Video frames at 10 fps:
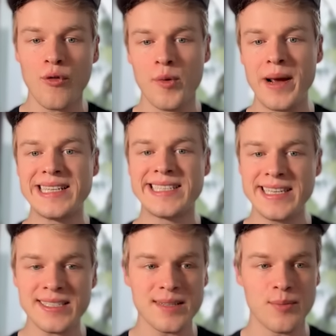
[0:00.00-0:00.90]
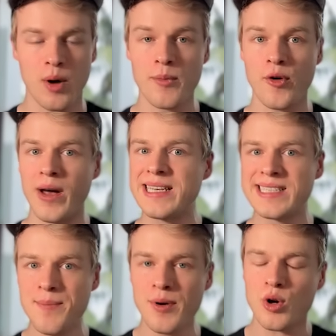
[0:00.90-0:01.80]
go from a system prompt, so a
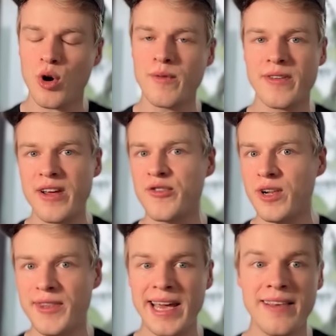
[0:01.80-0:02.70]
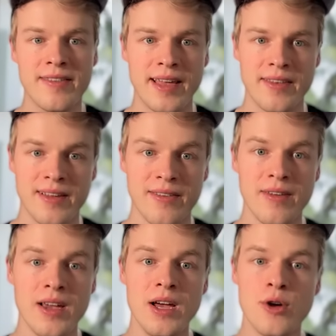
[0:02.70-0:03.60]
simple conversational text sentence,